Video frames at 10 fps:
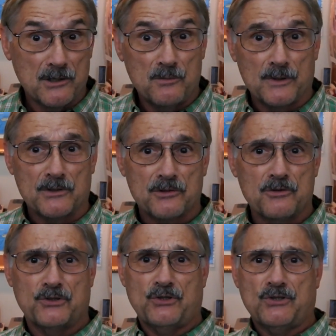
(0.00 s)
good when the
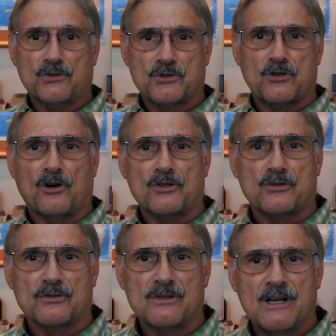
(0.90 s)
tourist season
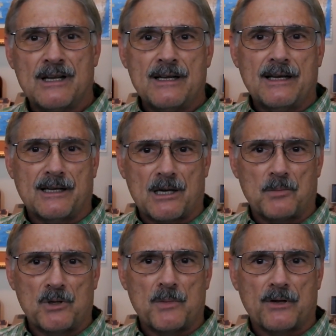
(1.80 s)
starts in a
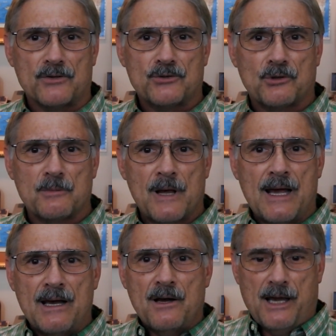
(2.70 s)
couple of months. So
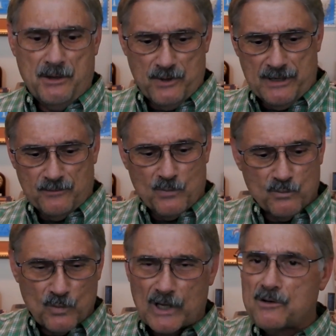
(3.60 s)
anyway,
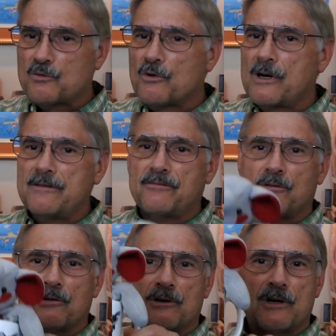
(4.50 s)
getting ready
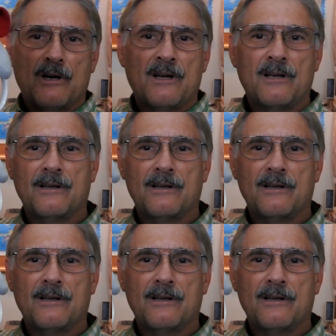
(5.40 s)
for